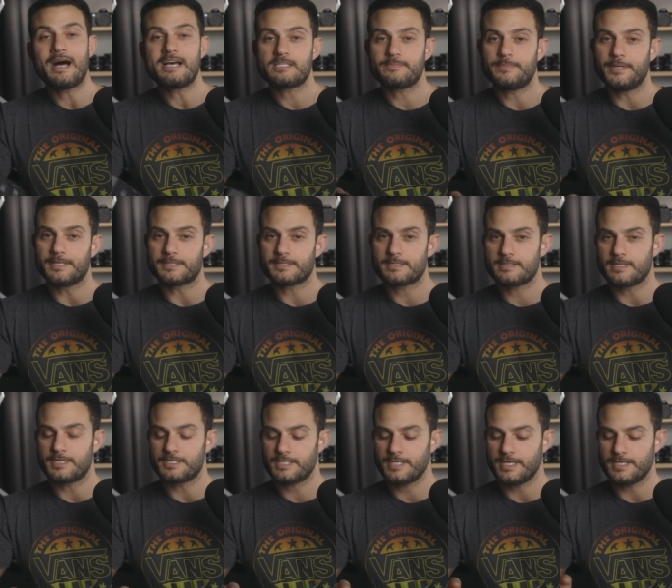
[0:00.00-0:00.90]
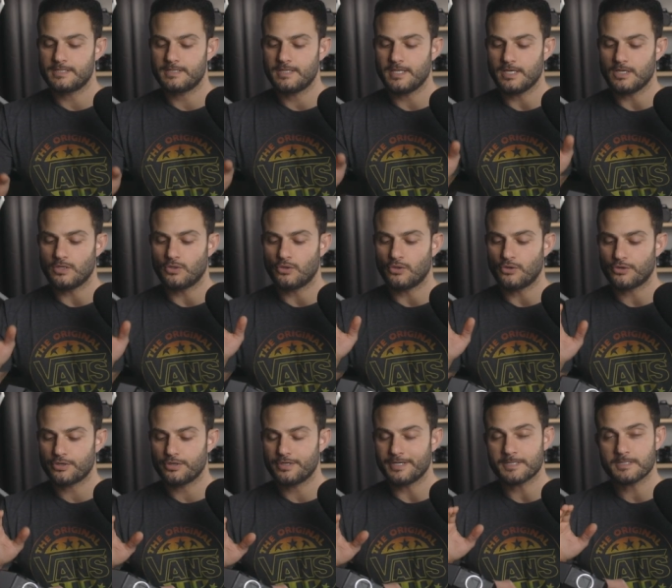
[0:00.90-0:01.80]
aspects, such as the
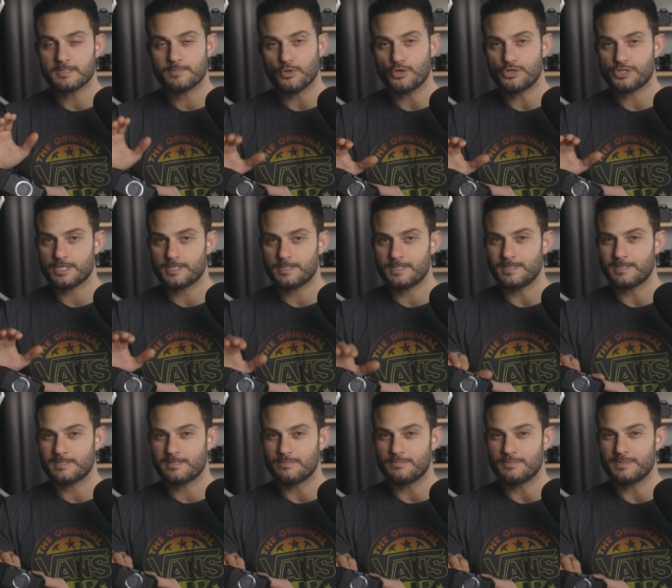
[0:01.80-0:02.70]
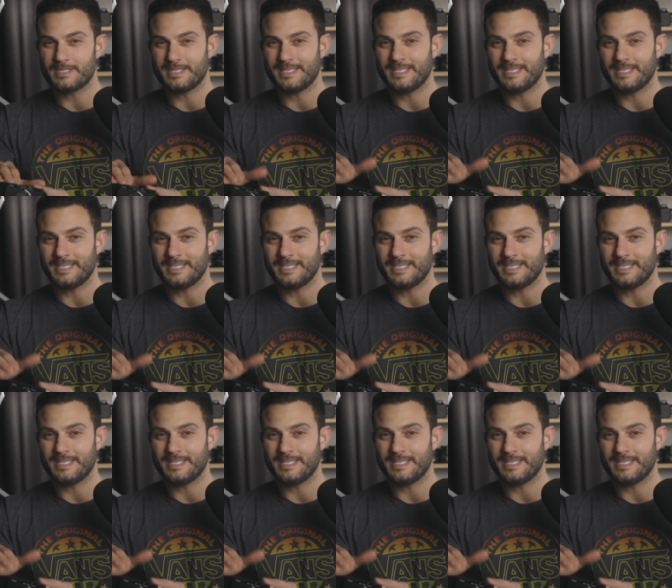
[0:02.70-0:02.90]
auto exposure system's